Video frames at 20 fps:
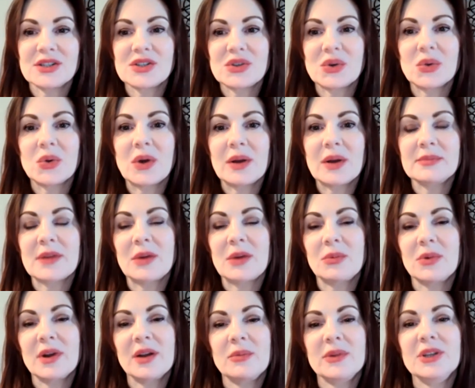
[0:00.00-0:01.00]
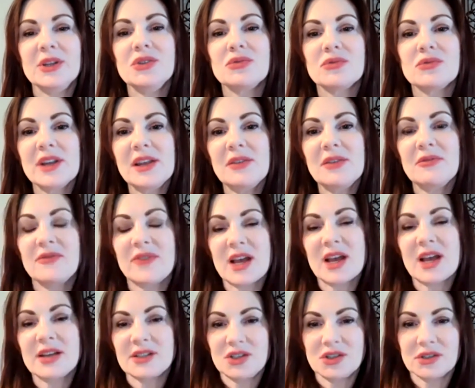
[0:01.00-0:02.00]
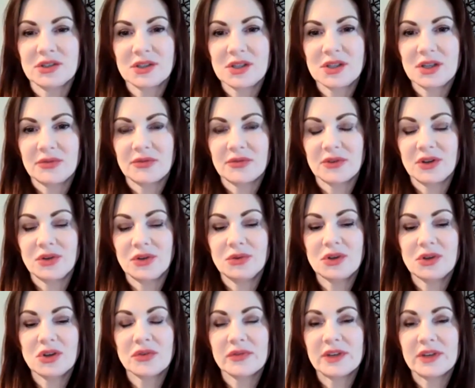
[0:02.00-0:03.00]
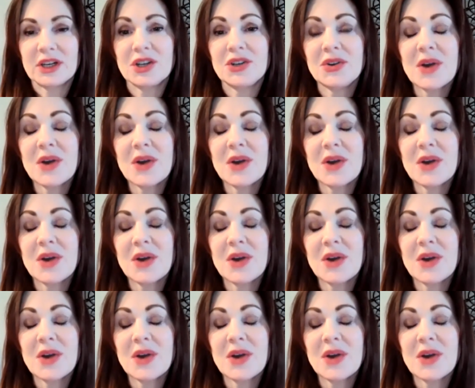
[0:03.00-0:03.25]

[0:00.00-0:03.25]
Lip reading: So when you reinvent and you're looking for a new career,